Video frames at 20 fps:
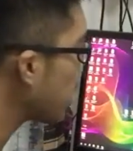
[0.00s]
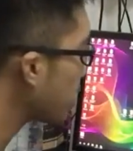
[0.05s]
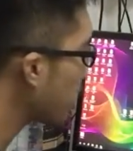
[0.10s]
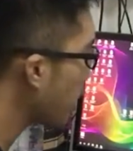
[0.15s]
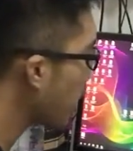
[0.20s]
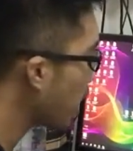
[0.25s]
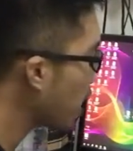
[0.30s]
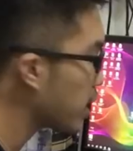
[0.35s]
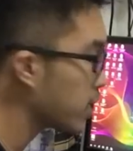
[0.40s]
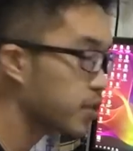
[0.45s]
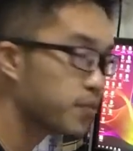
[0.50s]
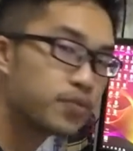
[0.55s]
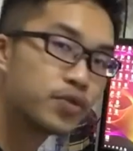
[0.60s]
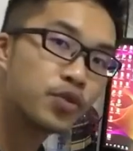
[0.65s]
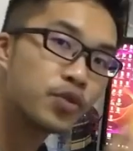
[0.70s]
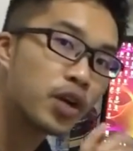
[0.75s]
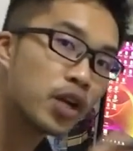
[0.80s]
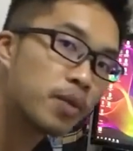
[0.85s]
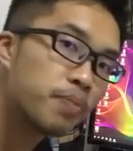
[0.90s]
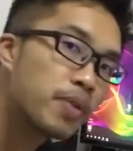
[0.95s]
it,
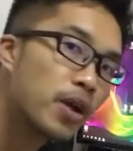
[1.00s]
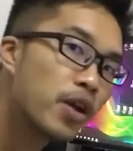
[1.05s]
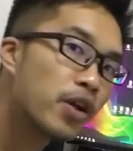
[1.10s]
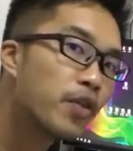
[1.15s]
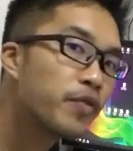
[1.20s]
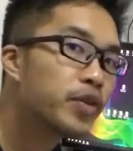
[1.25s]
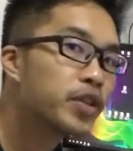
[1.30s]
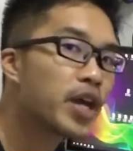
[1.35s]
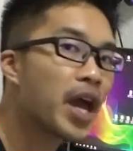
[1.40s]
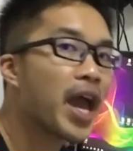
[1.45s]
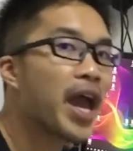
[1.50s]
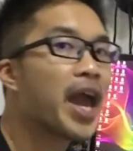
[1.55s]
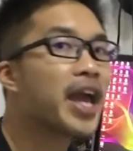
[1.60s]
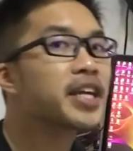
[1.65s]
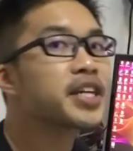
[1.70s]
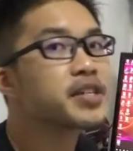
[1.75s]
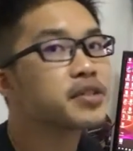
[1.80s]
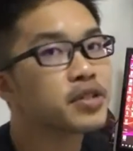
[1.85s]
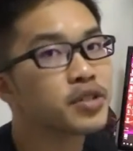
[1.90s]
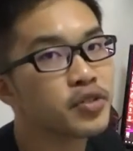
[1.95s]
you gotta play around with the
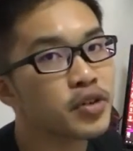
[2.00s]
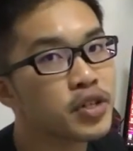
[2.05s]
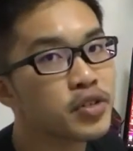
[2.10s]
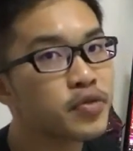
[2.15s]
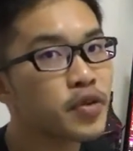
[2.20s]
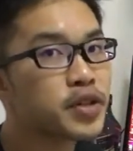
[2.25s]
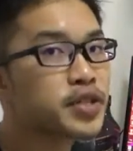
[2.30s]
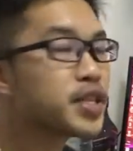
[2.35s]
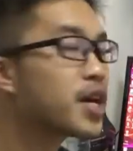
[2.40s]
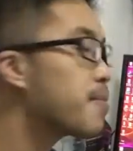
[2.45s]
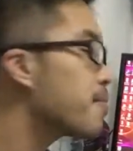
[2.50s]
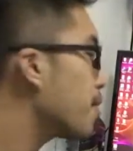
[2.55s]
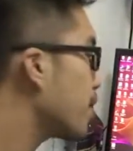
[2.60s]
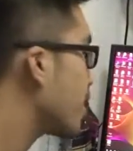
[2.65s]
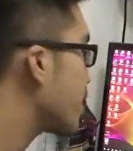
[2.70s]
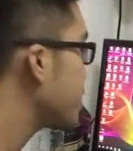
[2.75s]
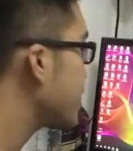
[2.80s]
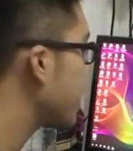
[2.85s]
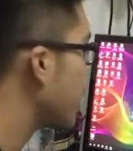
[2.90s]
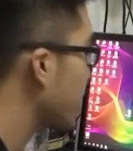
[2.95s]
angle. First, for example,
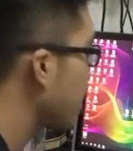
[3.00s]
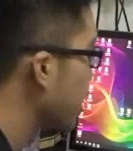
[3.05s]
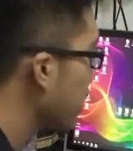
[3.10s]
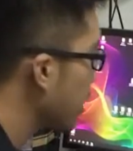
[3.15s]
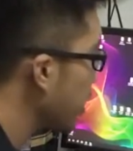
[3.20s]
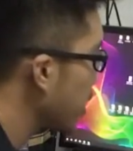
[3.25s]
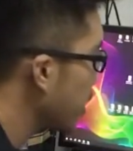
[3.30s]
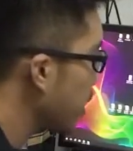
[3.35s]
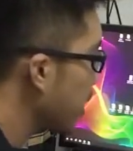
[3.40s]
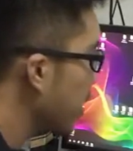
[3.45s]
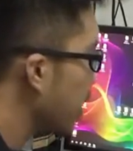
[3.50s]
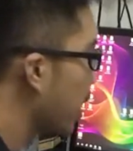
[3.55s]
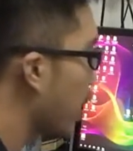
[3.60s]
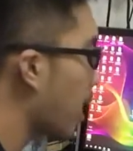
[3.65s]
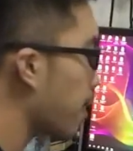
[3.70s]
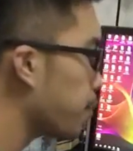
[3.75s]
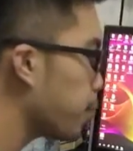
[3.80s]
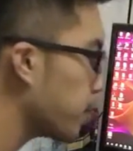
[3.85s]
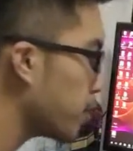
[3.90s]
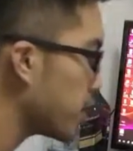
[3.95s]
let's say
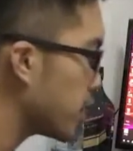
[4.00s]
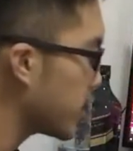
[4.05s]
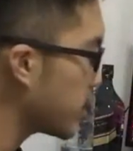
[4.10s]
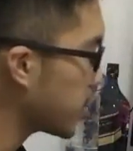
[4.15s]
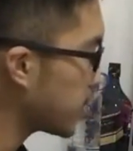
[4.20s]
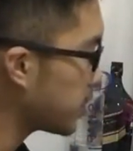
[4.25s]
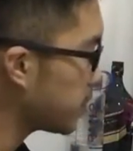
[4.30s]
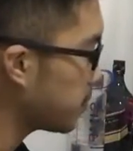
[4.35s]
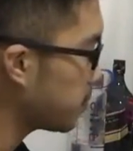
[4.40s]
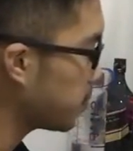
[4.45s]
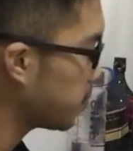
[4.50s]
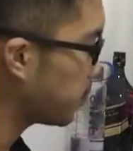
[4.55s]
I put it here.